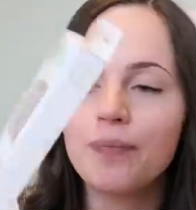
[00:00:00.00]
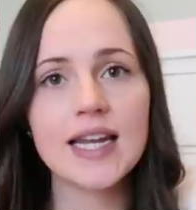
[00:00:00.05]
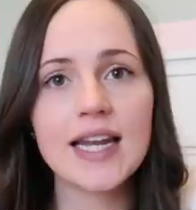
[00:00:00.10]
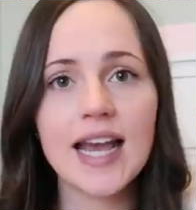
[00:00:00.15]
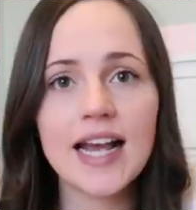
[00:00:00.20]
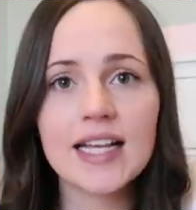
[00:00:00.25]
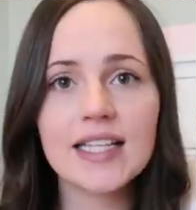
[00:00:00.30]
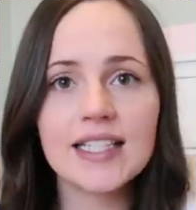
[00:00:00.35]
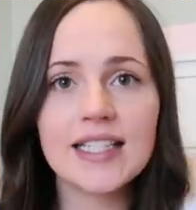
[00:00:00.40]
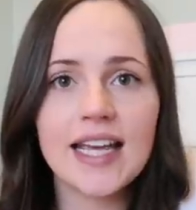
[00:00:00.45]
The
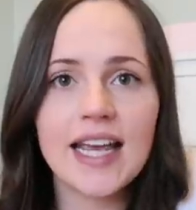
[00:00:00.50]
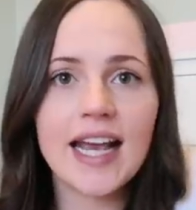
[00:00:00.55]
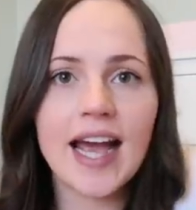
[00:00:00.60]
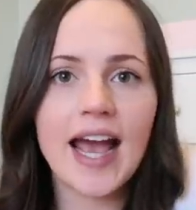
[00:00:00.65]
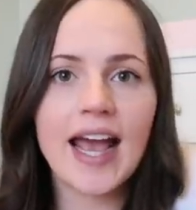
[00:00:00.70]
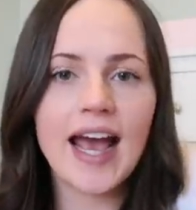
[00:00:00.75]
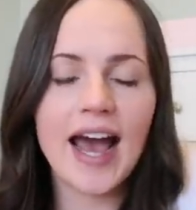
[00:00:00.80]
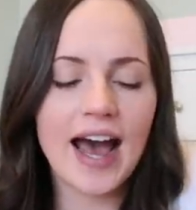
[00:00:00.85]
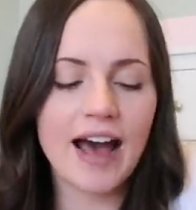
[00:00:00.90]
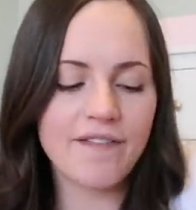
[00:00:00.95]
next thing
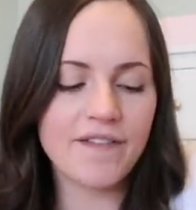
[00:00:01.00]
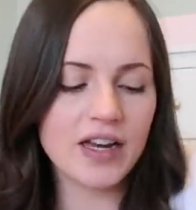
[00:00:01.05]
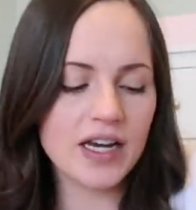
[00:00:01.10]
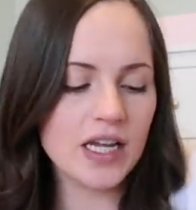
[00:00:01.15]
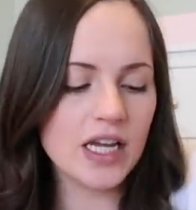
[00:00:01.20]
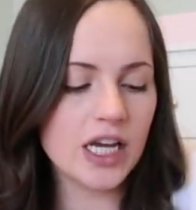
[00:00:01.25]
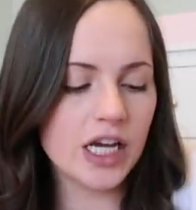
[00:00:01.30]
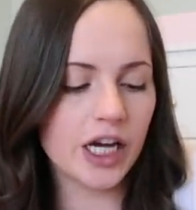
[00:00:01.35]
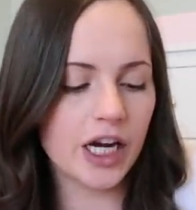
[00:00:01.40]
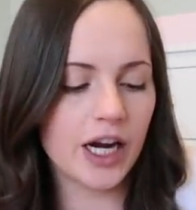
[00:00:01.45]
I have in
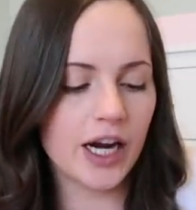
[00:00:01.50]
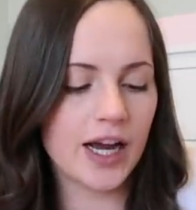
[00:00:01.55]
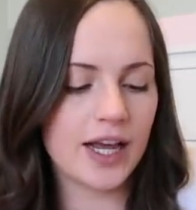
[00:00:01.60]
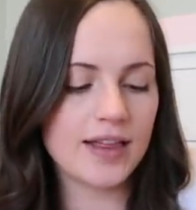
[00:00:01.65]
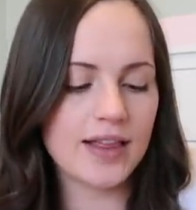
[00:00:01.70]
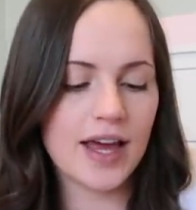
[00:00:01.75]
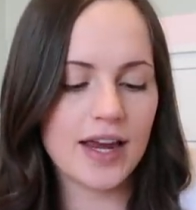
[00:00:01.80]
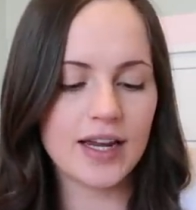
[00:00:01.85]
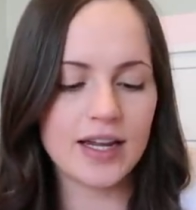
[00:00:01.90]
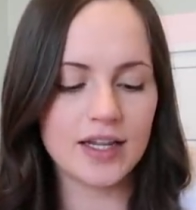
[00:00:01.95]
here
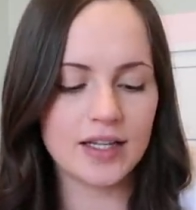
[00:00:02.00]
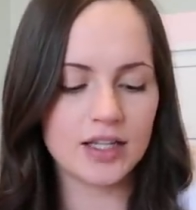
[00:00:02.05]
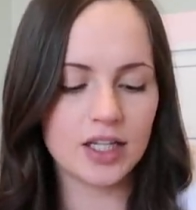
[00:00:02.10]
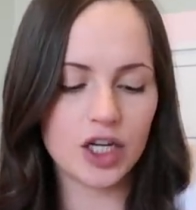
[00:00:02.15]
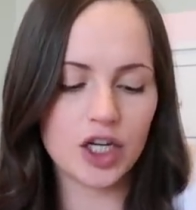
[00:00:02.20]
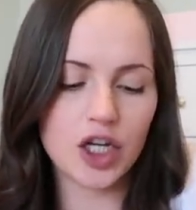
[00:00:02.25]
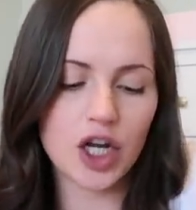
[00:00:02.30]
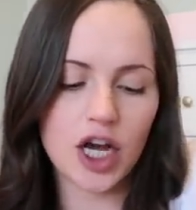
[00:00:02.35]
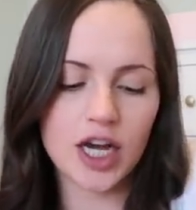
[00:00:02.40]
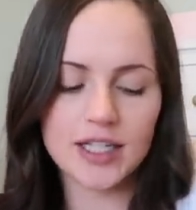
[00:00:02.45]
that is
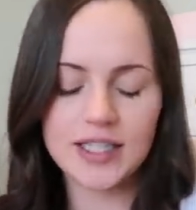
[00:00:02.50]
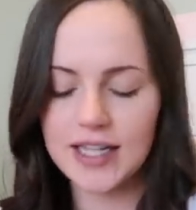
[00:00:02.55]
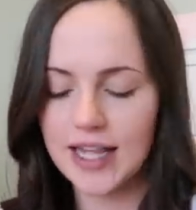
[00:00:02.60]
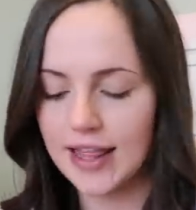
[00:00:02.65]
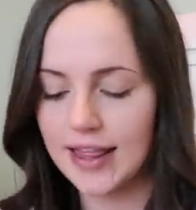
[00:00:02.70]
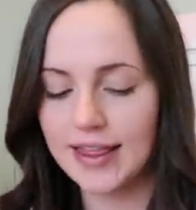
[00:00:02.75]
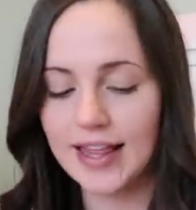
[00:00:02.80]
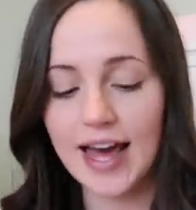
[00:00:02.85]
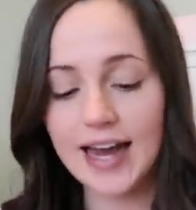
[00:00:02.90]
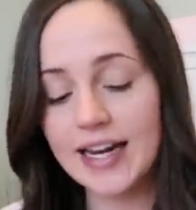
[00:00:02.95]
not
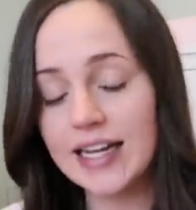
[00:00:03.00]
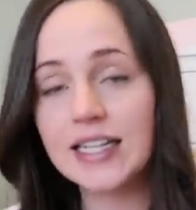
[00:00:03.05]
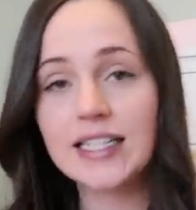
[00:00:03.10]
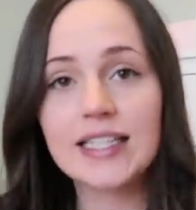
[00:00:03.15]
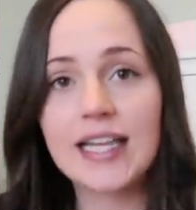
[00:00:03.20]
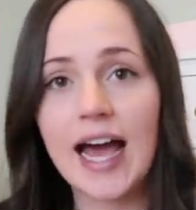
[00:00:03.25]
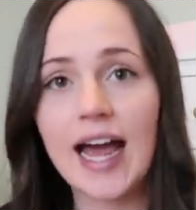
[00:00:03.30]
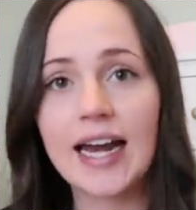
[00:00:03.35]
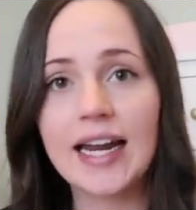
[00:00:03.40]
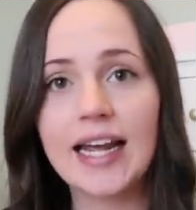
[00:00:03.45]
that
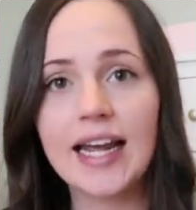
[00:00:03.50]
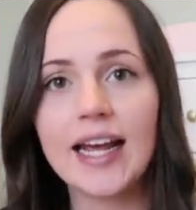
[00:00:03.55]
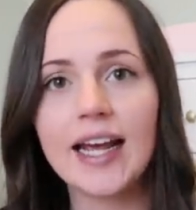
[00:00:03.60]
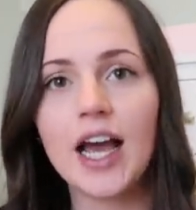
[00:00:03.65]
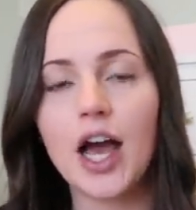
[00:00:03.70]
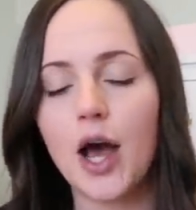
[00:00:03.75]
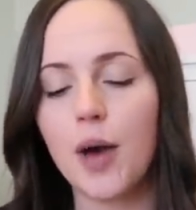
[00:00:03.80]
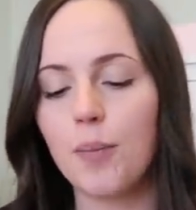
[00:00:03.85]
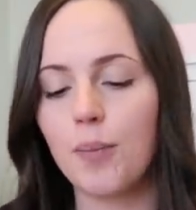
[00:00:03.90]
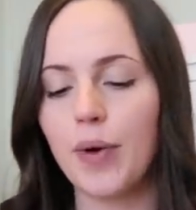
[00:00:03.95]

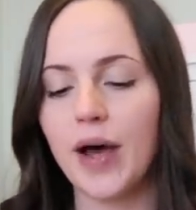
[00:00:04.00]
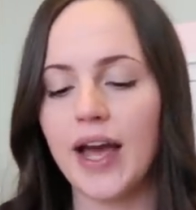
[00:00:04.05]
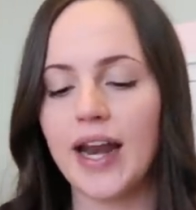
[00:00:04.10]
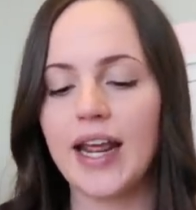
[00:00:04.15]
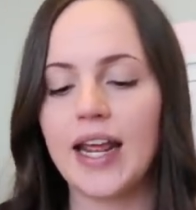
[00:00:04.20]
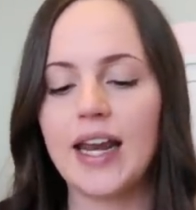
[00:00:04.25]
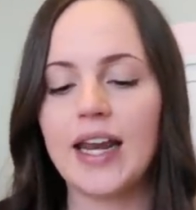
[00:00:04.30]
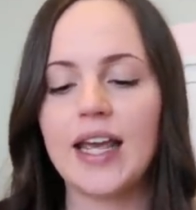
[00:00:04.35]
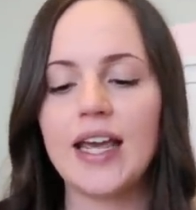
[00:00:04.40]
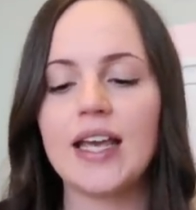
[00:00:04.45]
exciting,
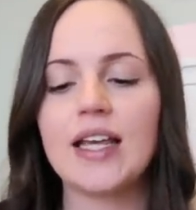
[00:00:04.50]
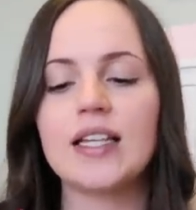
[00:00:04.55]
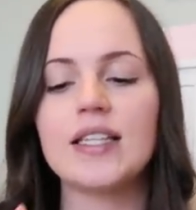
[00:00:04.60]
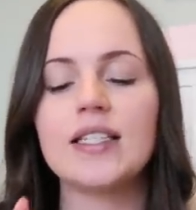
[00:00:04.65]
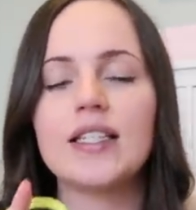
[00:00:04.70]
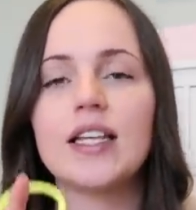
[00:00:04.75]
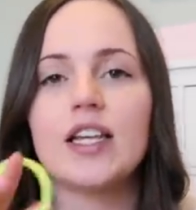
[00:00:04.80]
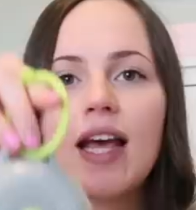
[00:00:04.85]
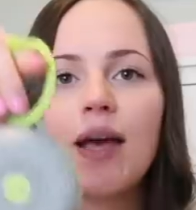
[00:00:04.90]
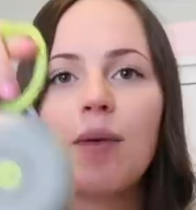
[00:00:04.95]
but it
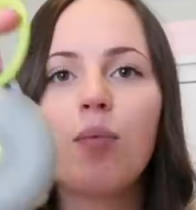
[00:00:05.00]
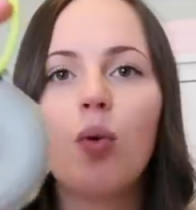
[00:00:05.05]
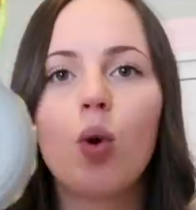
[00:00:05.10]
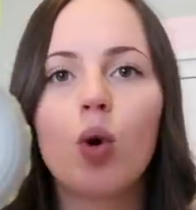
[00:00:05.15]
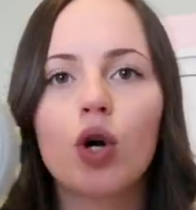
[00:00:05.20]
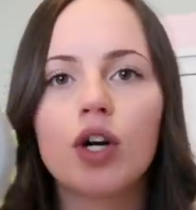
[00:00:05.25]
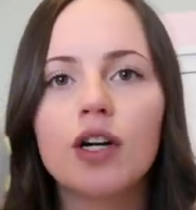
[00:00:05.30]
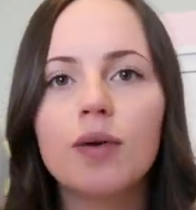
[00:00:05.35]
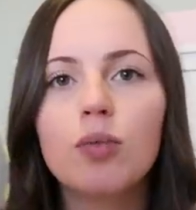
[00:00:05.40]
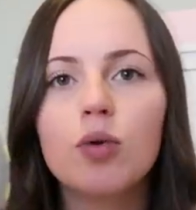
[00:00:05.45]
is a
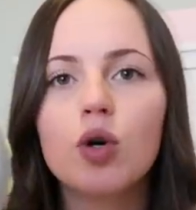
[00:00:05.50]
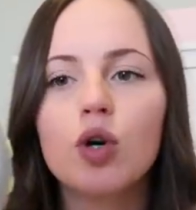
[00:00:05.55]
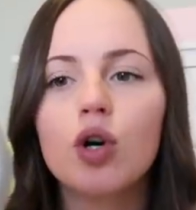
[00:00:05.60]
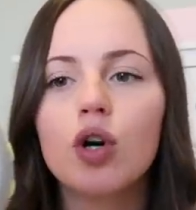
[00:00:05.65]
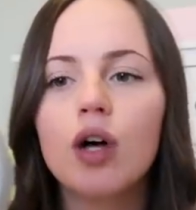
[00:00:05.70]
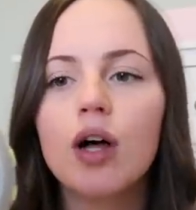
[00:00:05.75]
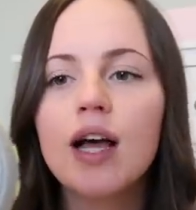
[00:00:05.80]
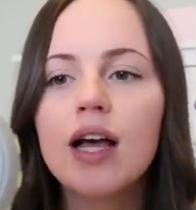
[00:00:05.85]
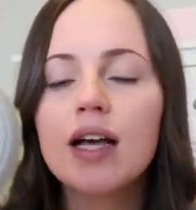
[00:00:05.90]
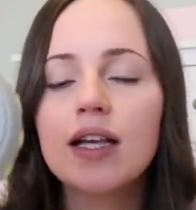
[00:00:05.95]

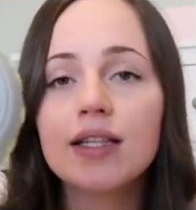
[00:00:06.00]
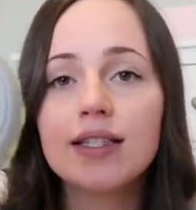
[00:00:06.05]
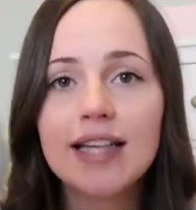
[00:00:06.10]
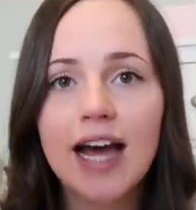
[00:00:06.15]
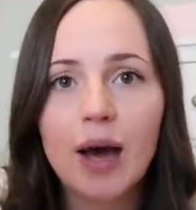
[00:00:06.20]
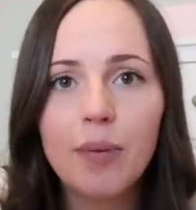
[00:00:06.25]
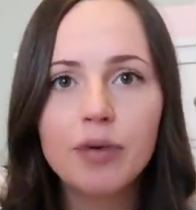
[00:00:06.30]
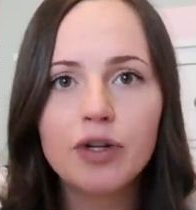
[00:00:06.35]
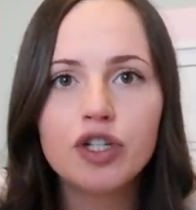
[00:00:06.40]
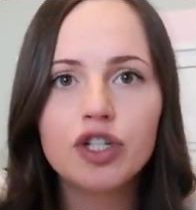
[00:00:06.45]
portable
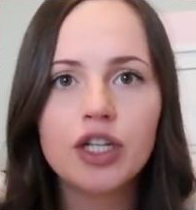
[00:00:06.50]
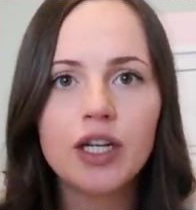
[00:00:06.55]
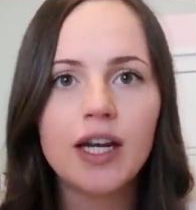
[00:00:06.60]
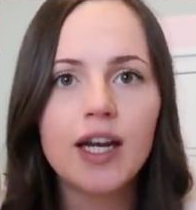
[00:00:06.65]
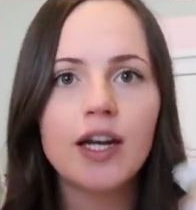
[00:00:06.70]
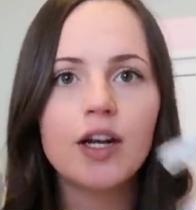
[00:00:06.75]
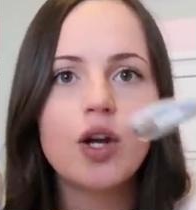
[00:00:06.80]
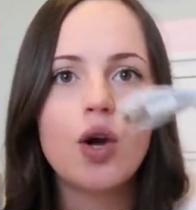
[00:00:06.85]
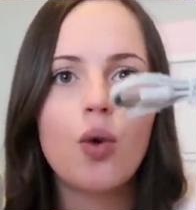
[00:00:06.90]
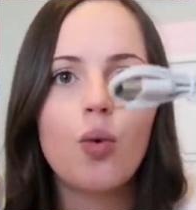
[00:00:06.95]
sound
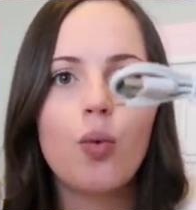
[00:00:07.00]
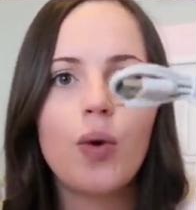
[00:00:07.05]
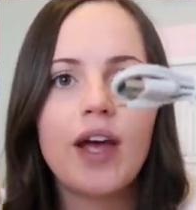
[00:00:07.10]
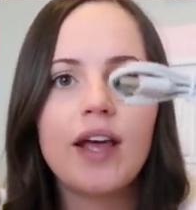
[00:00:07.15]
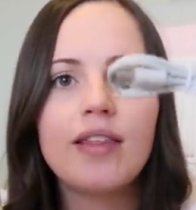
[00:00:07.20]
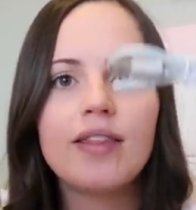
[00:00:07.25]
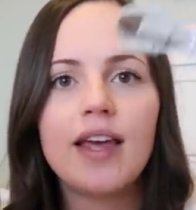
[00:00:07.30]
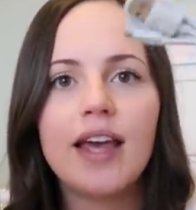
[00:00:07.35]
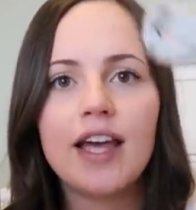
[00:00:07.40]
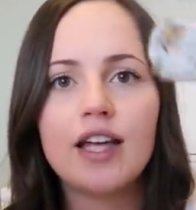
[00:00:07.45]
machine
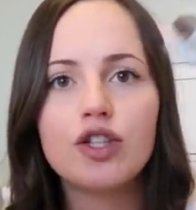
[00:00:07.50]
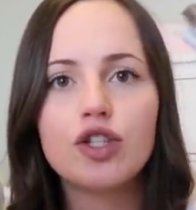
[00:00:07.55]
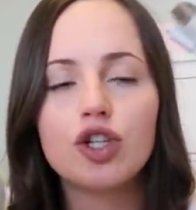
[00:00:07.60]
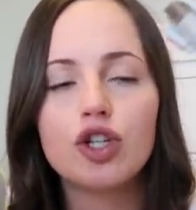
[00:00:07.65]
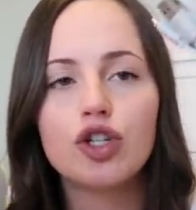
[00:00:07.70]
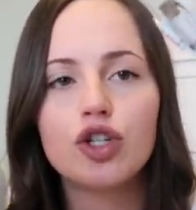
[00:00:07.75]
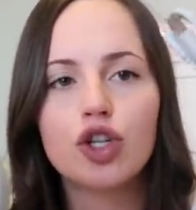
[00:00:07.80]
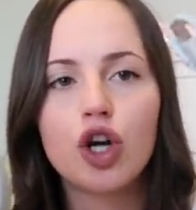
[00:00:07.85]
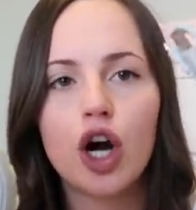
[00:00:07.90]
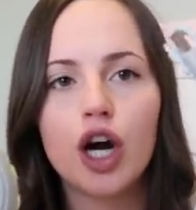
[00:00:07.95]
with its
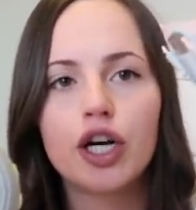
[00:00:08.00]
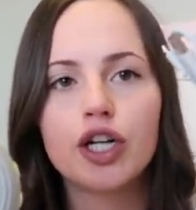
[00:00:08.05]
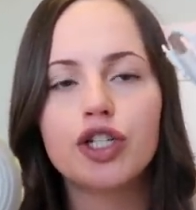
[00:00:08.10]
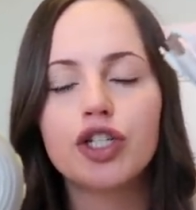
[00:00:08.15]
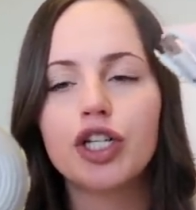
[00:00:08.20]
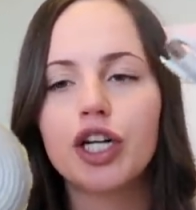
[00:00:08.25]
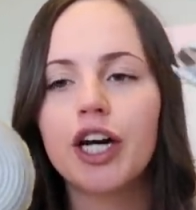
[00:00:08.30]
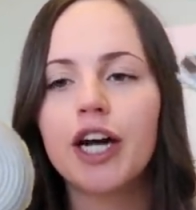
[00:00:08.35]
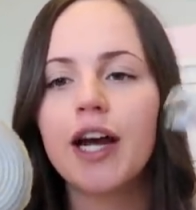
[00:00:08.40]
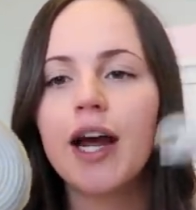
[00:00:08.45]

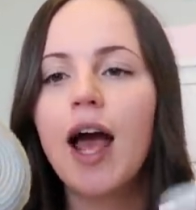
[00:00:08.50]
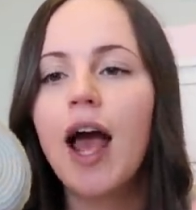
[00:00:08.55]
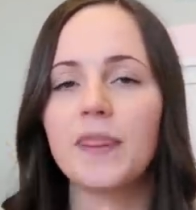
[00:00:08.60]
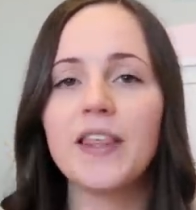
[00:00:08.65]
charger.